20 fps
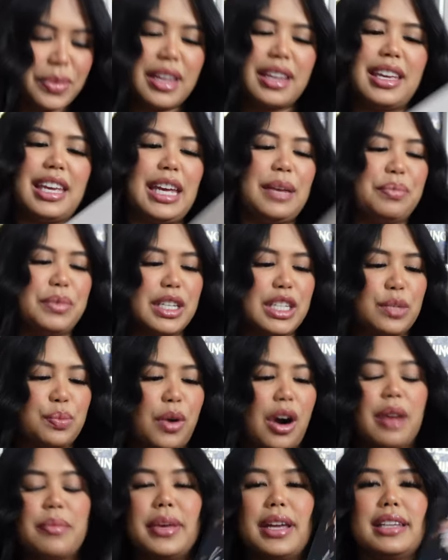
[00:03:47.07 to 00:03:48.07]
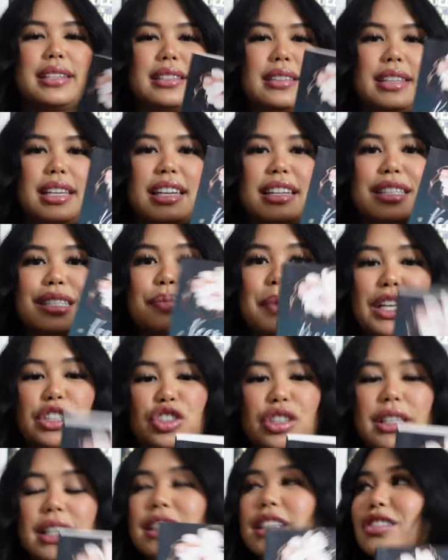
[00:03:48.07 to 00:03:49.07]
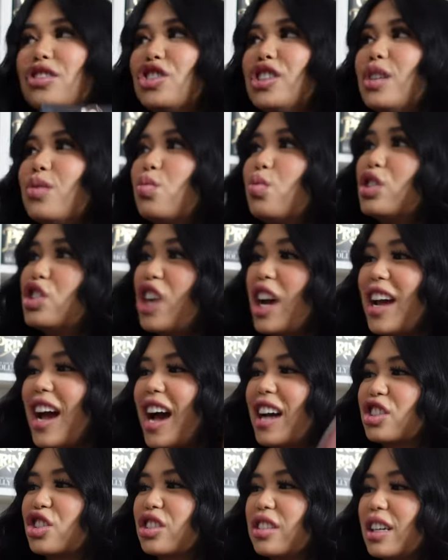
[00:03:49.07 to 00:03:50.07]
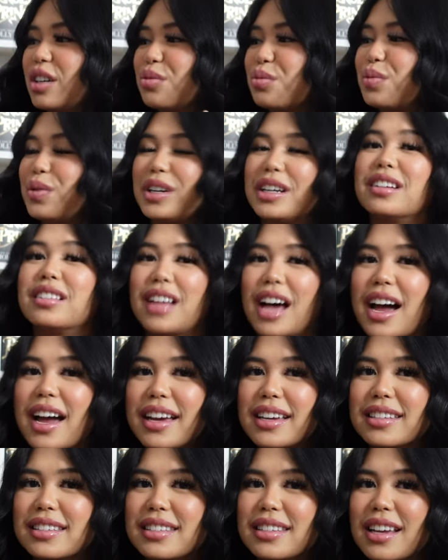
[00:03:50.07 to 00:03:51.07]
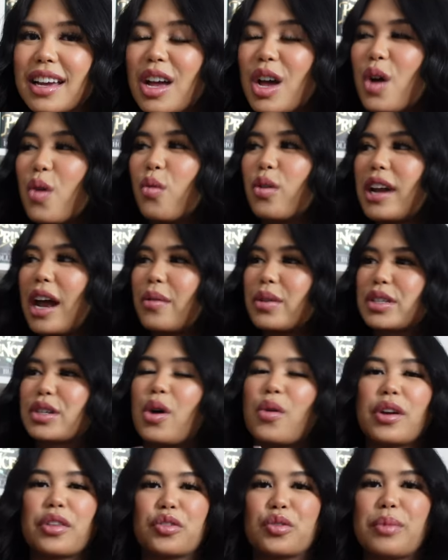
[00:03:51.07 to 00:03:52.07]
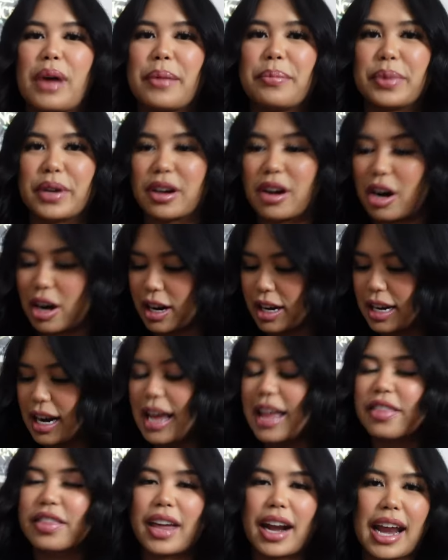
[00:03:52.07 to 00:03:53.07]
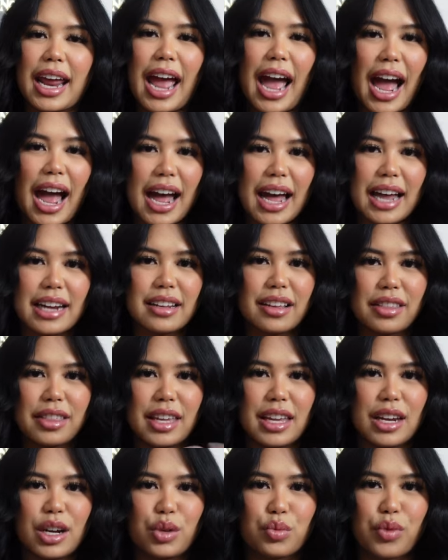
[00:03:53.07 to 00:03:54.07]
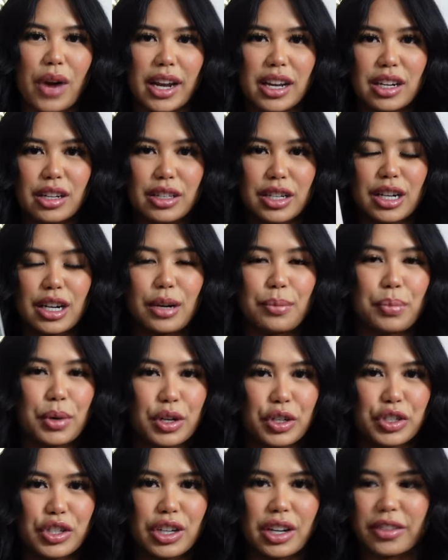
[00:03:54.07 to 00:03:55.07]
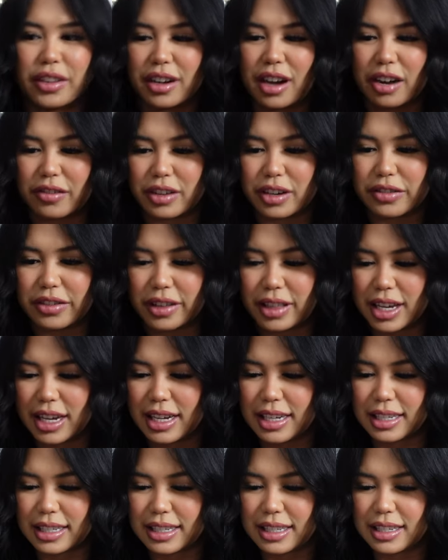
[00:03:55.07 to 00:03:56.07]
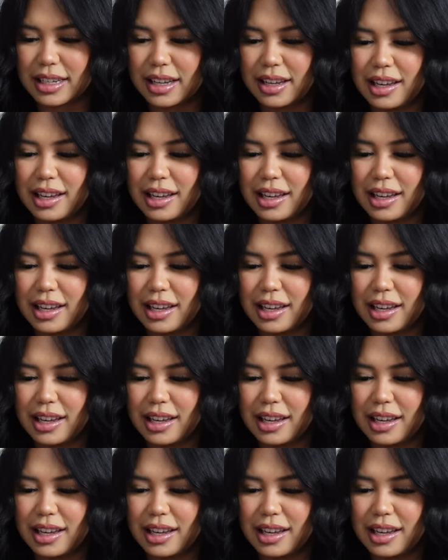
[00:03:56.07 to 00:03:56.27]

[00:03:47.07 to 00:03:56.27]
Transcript: Keep This Promise, the special edition, which I actually realized when I was going through my book cart that I had the regular person on the cover for this.